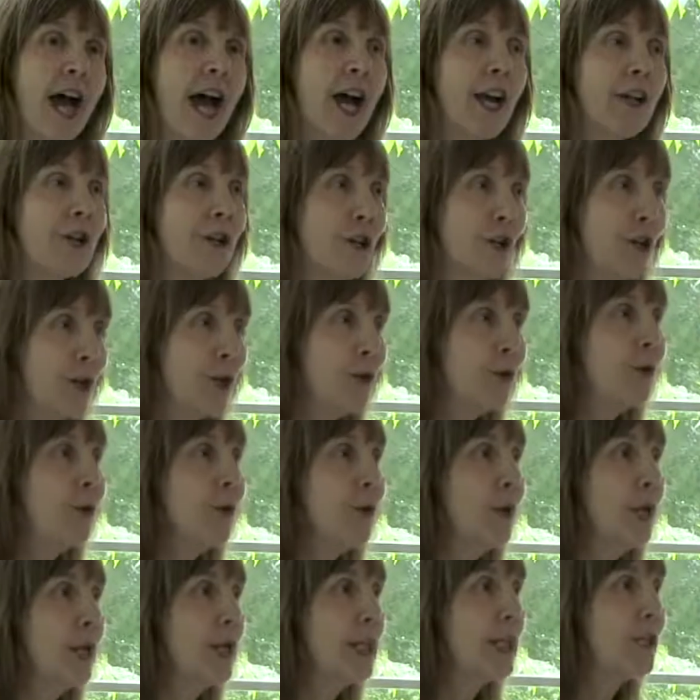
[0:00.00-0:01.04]
a
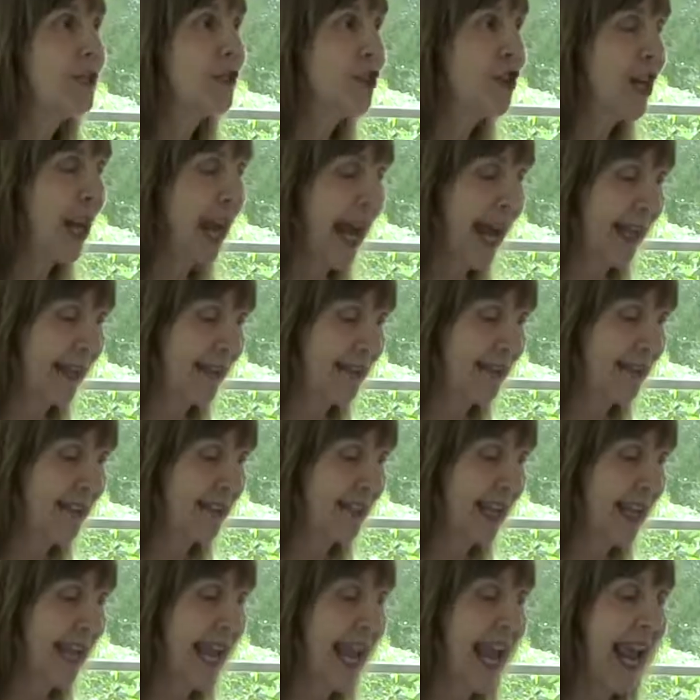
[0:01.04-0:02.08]
new chance
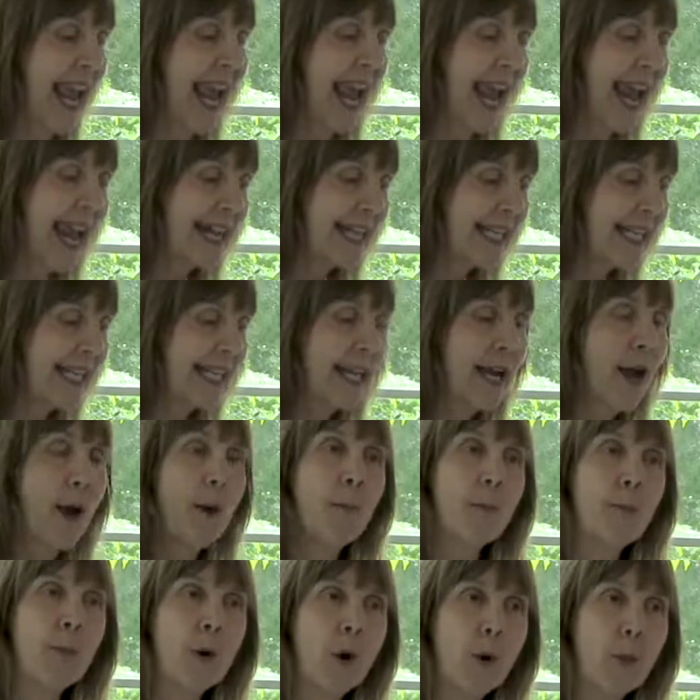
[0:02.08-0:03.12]
any
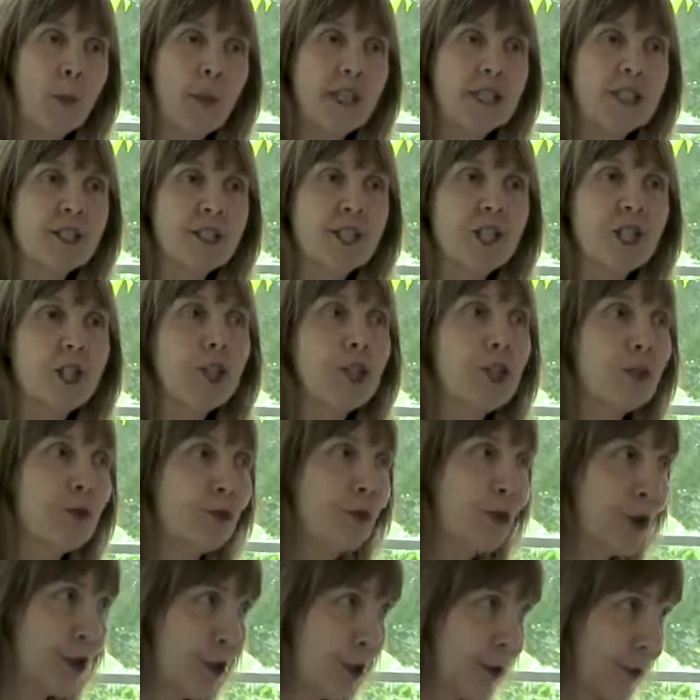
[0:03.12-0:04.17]
moment you
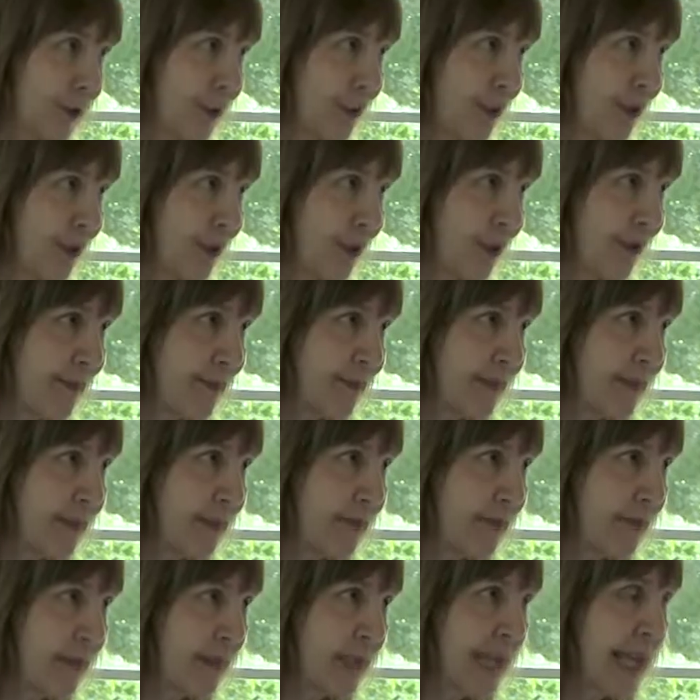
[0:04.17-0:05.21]
choose.
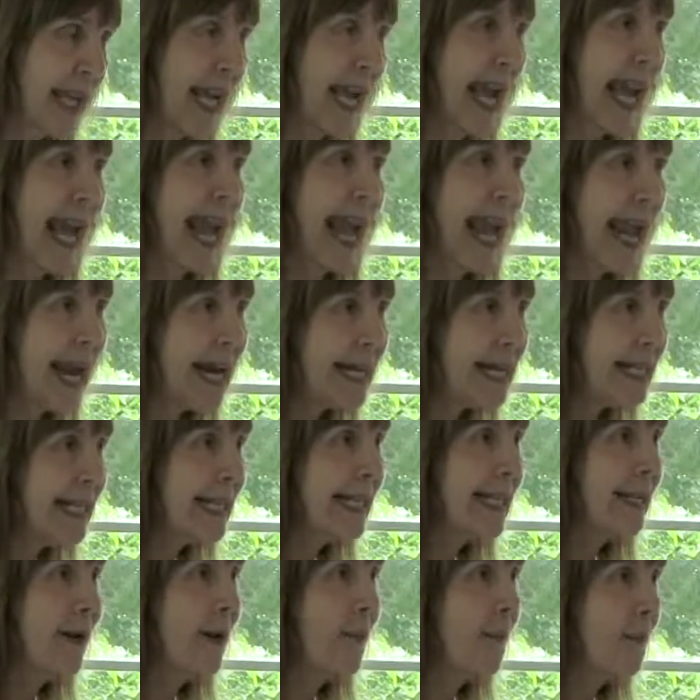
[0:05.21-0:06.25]

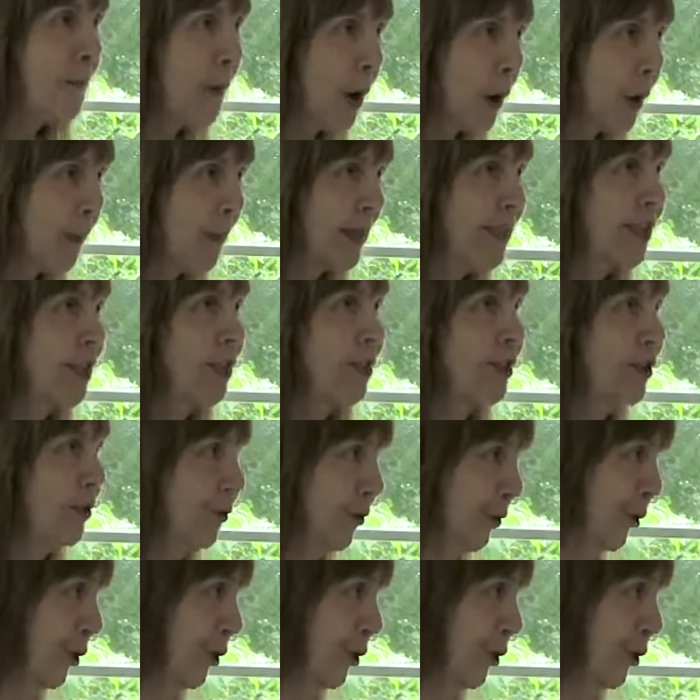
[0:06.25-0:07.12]
Any moment you